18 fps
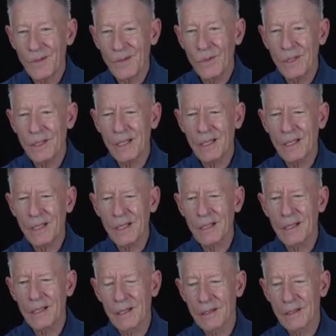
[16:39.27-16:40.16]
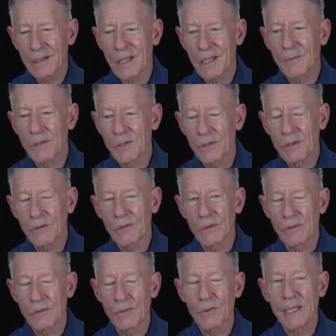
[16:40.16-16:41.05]
We did a summer tour
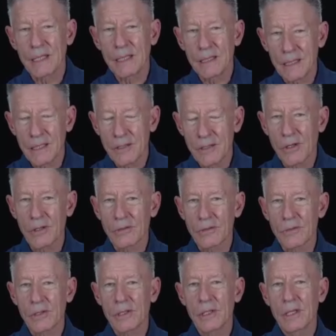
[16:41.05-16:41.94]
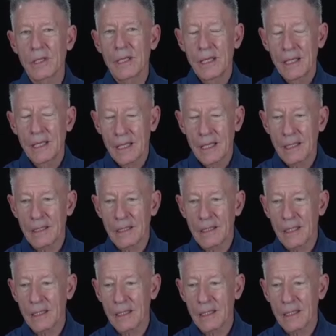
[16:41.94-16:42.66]
with Ricky Lee Jones and